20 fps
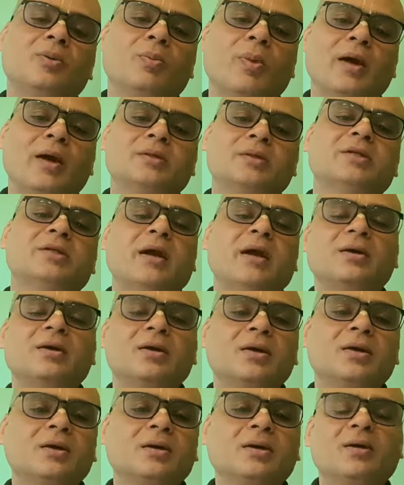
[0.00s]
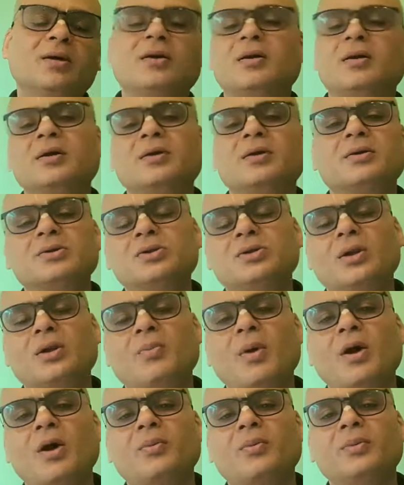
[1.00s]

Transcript: by chanting Hare Krishna.